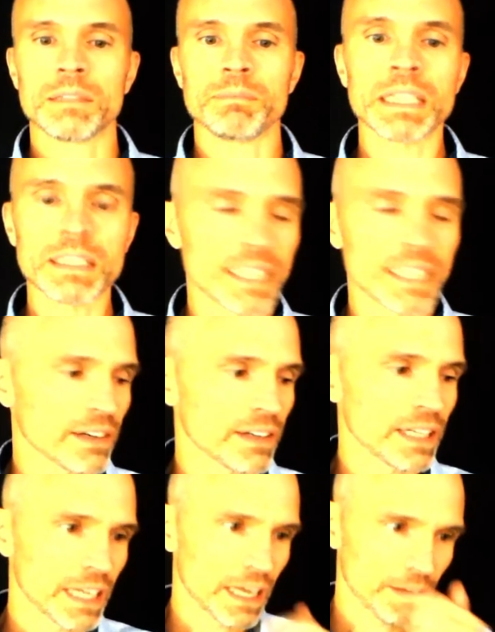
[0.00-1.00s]

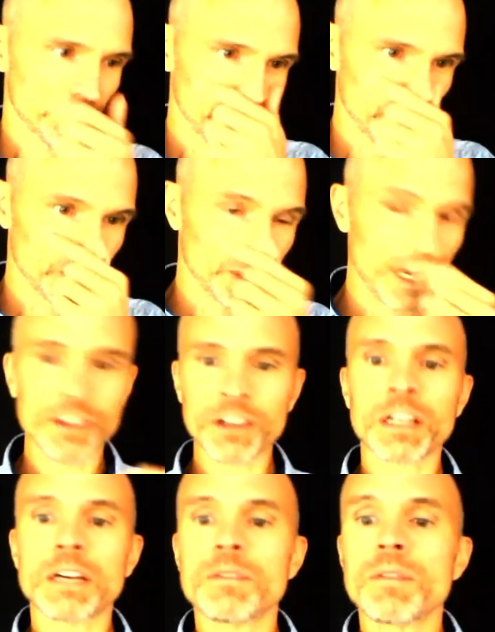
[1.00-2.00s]
military have their own
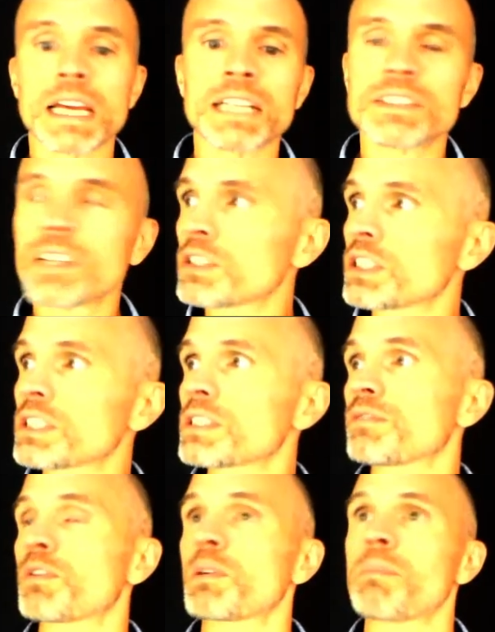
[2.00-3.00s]
other. It's not just
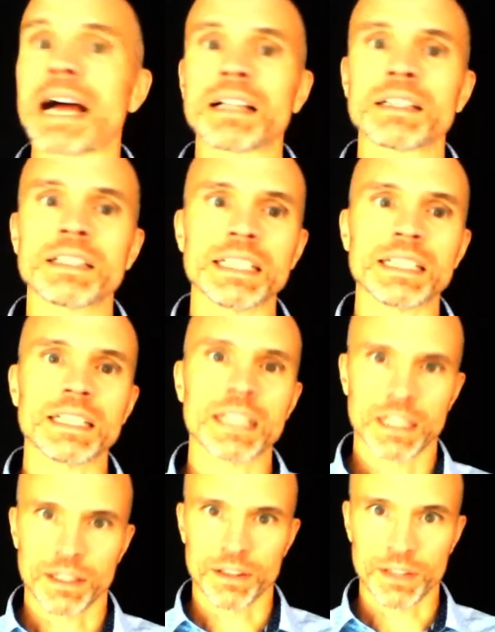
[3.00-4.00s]
the formality
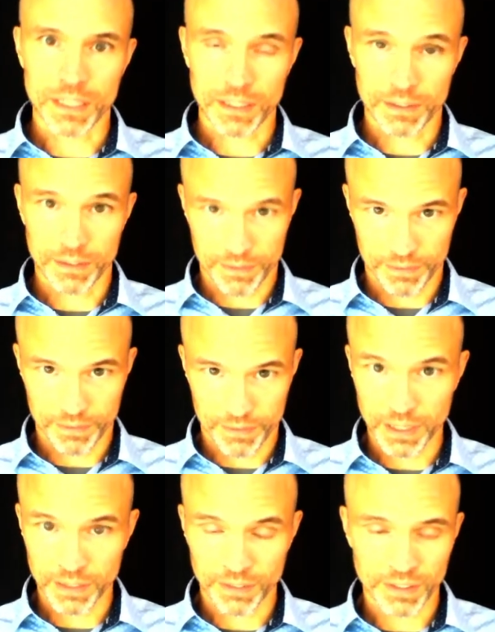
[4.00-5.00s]
that it
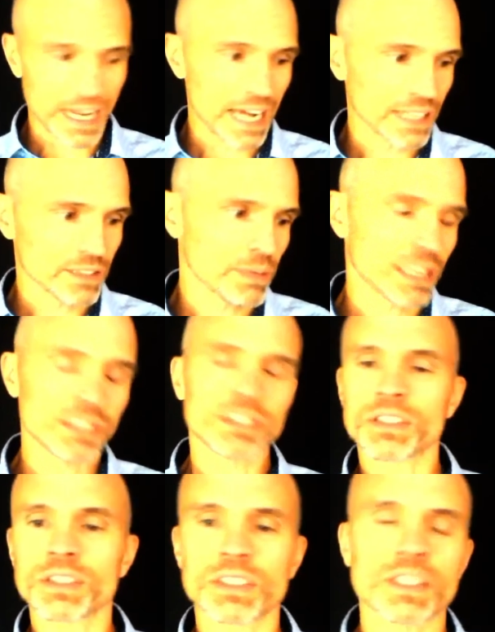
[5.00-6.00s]
is attached.
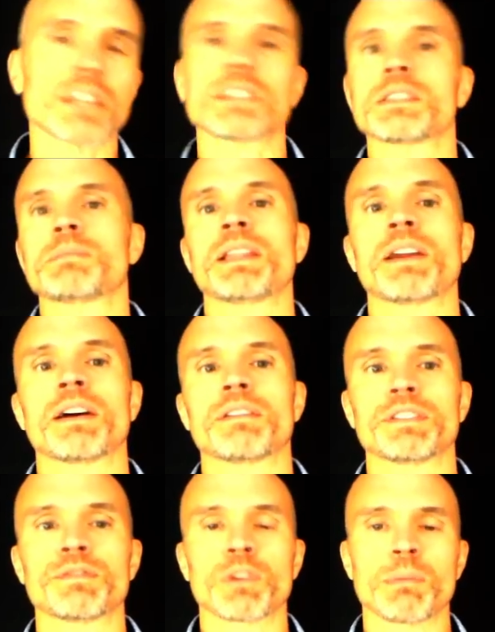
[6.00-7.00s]
Register should not just be thought of
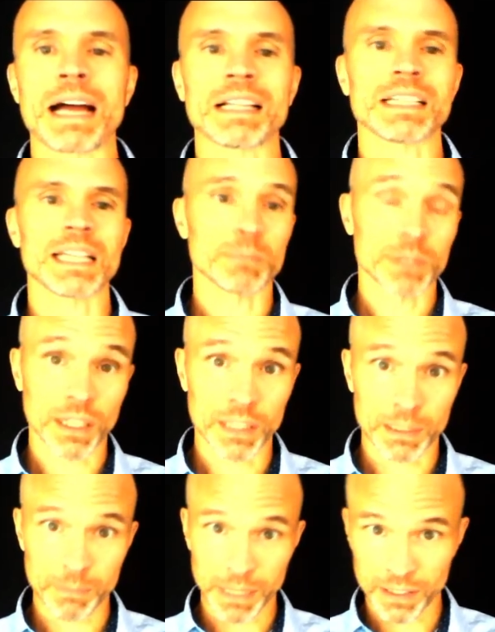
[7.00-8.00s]
as formality. I'm
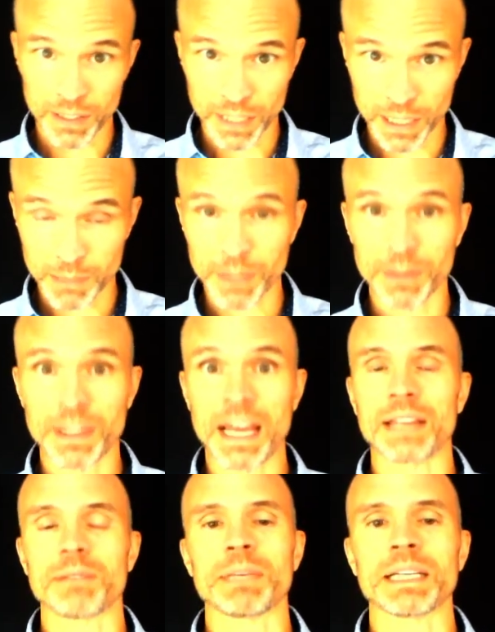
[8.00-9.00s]
starting by talking about
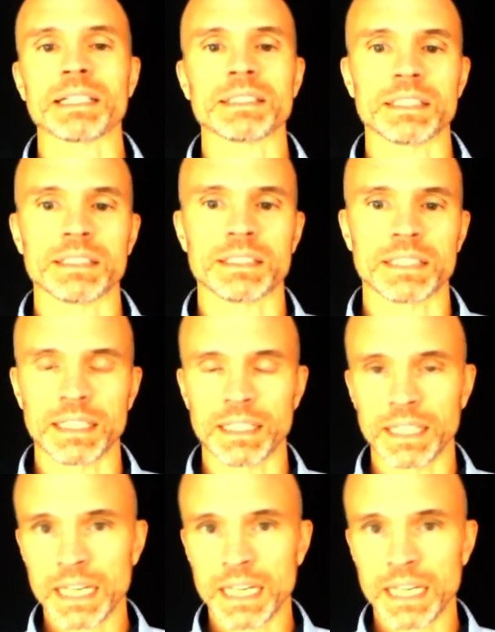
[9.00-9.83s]
that because it's